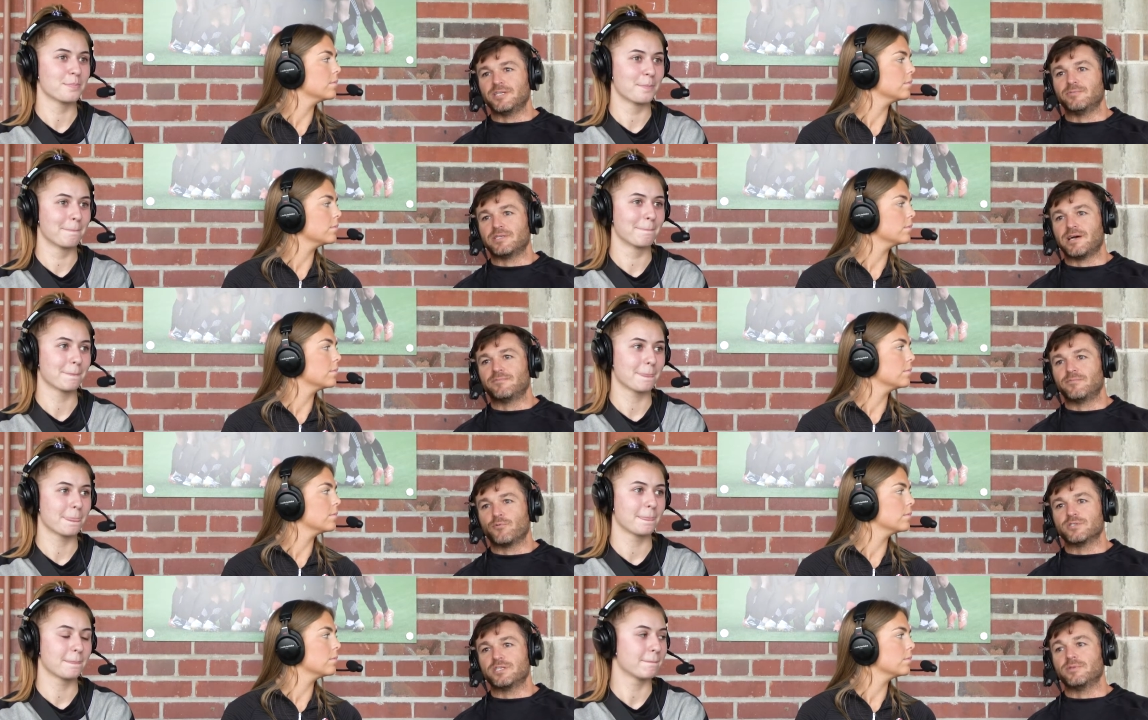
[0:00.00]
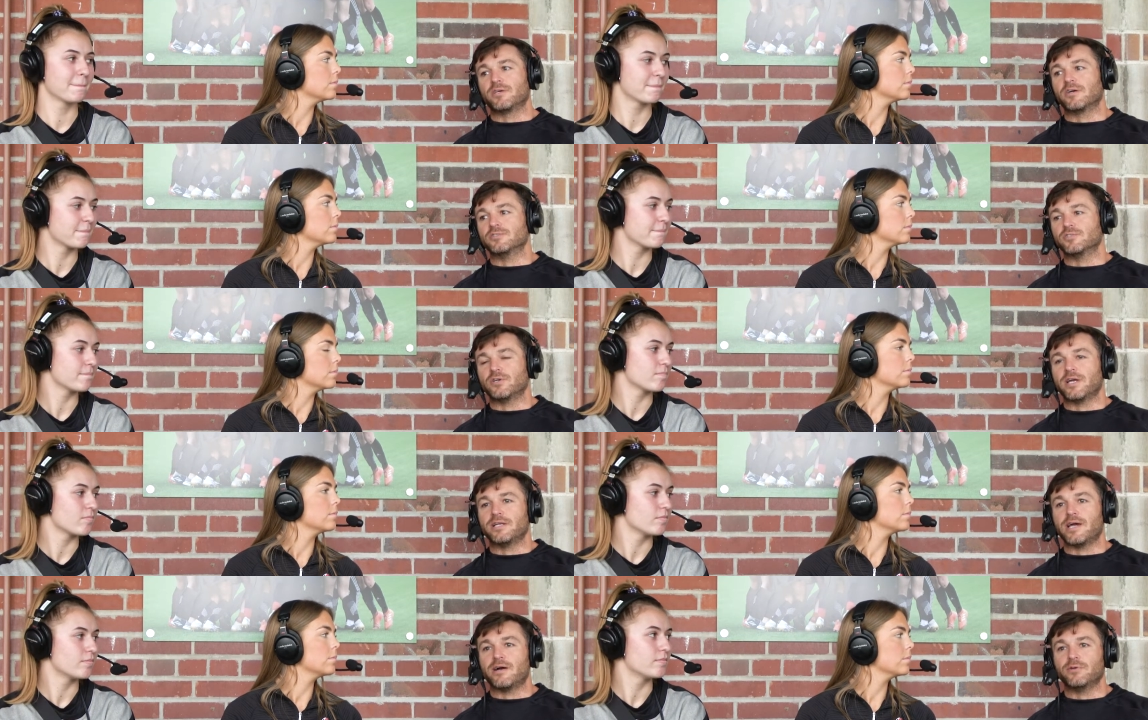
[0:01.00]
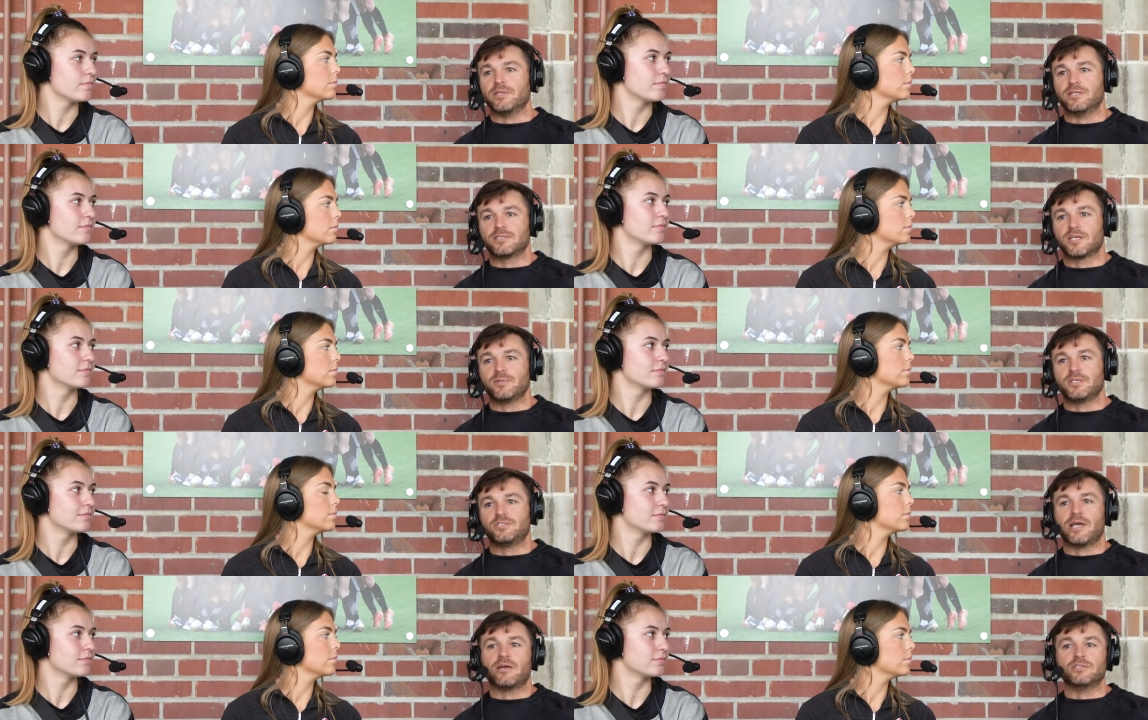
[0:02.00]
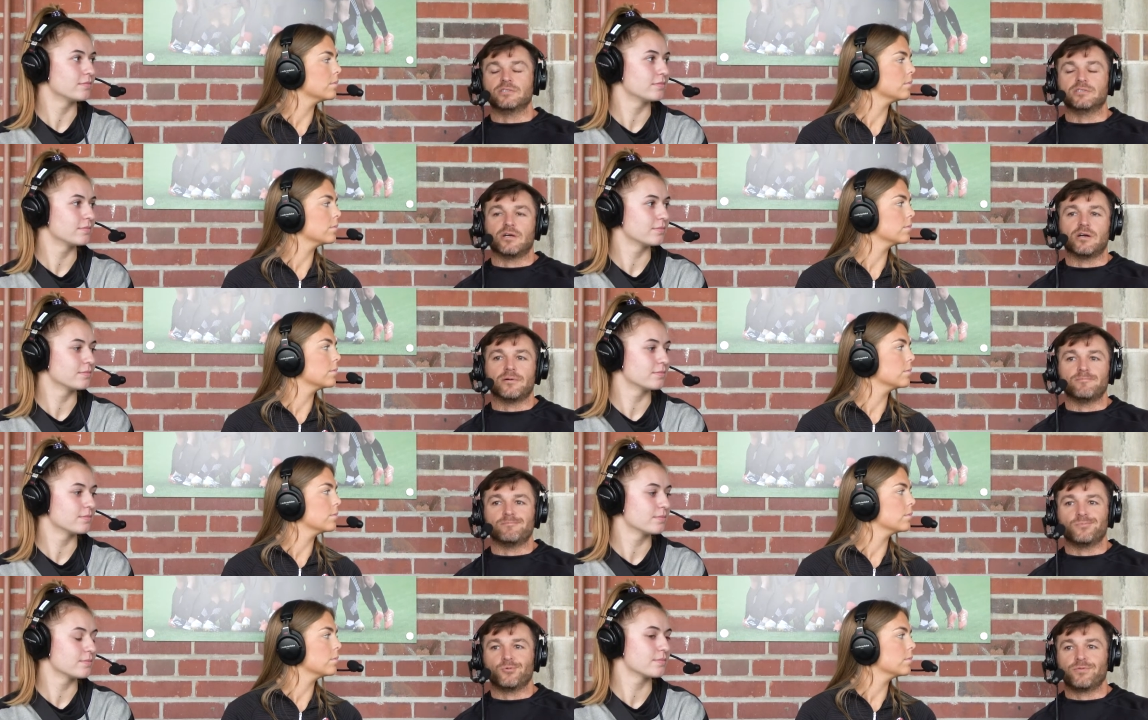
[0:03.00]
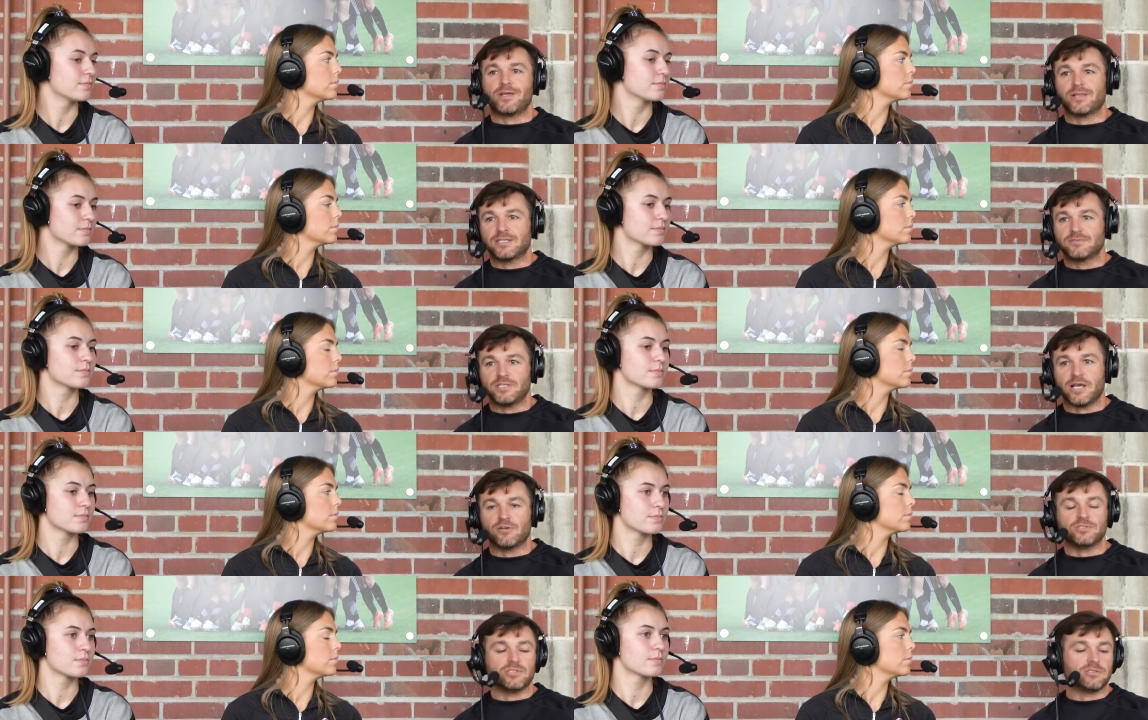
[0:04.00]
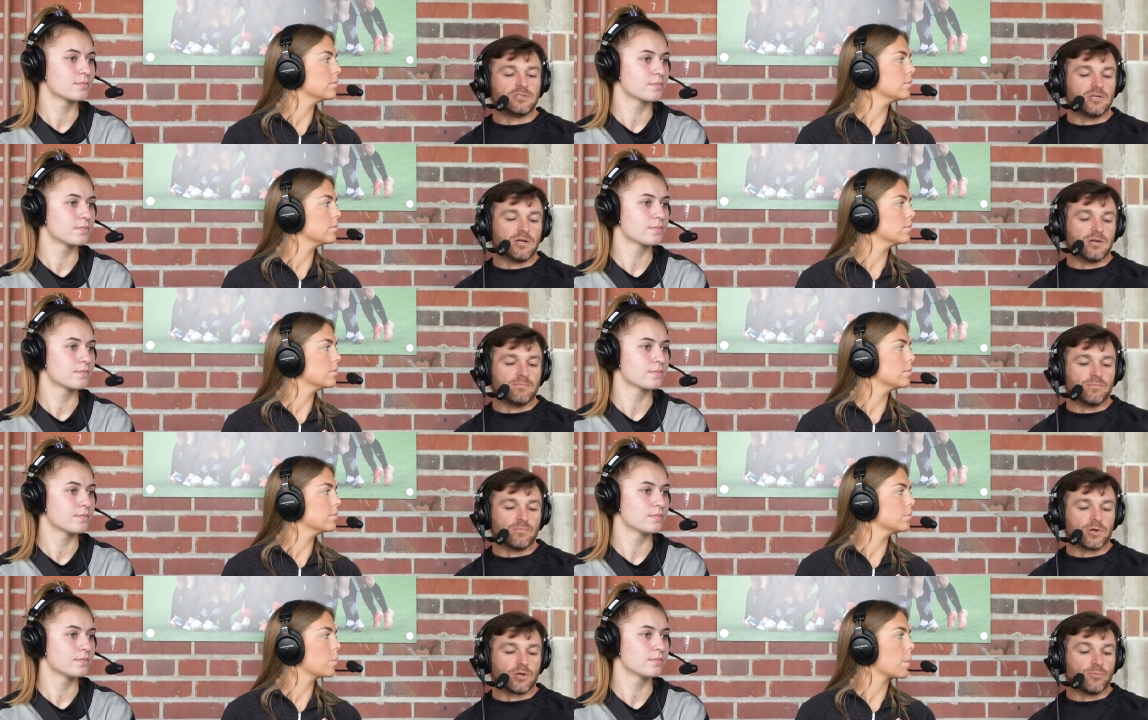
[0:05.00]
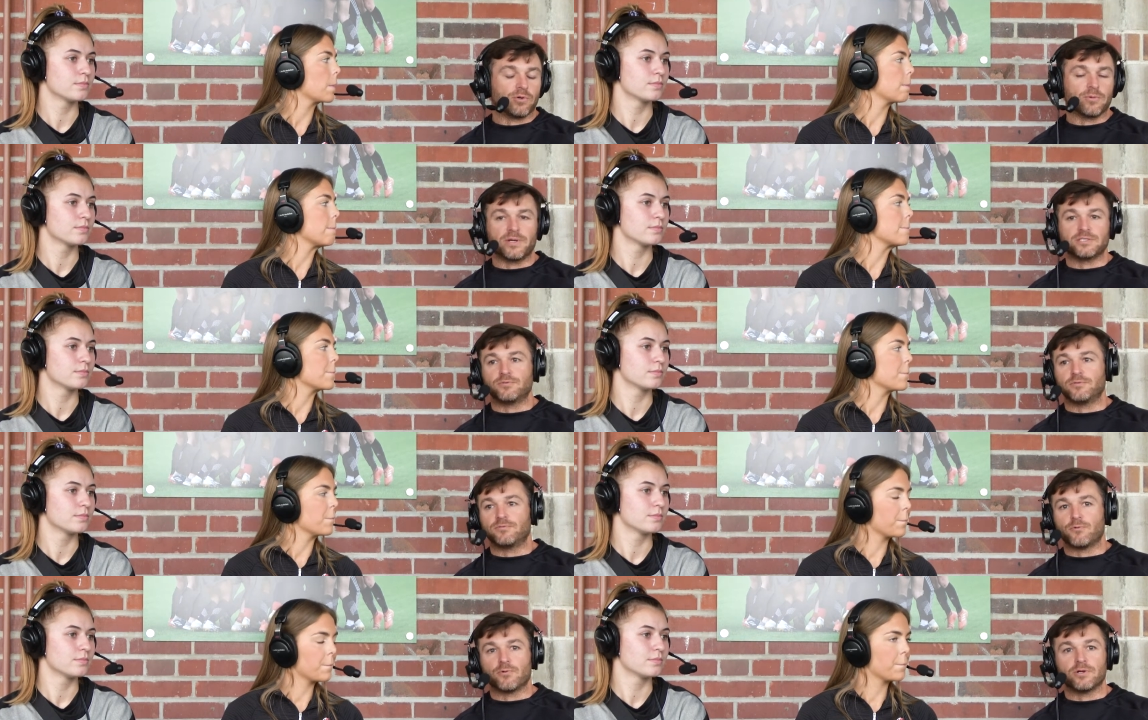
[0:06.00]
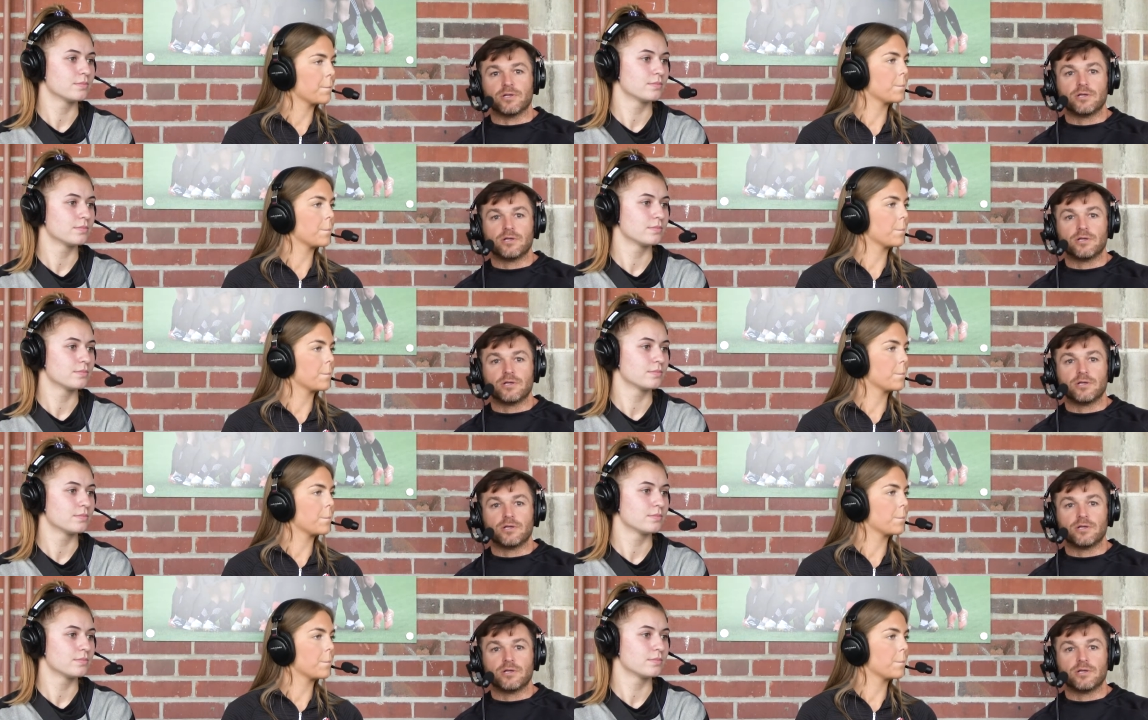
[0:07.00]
Speaker 1: team, a top 4 team in the country right now, and that it's going to be a challenge. But we've had lots of challenges. We're going to go put our best foot forward.